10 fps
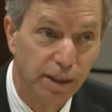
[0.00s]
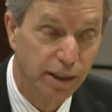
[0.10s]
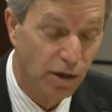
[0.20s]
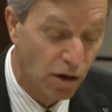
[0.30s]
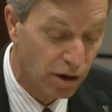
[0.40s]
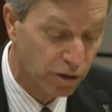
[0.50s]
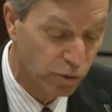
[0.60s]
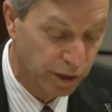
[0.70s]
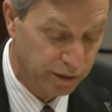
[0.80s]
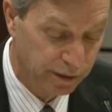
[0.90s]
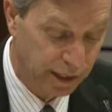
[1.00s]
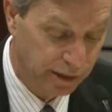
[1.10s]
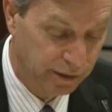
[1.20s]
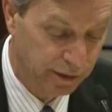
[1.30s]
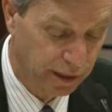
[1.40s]
in our quest
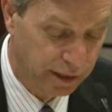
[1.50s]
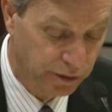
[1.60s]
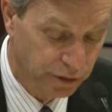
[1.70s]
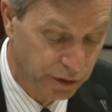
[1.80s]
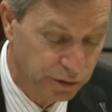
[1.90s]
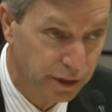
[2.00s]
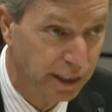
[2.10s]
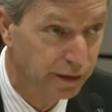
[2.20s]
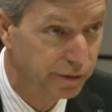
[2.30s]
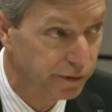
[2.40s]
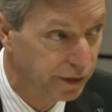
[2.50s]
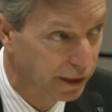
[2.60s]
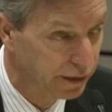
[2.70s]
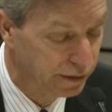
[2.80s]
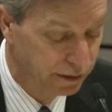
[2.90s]
as a Judicial Council
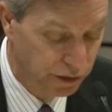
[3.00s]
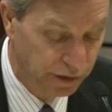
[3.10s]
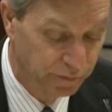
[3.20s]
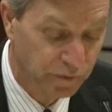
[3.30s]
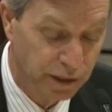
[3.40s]
and as a Chief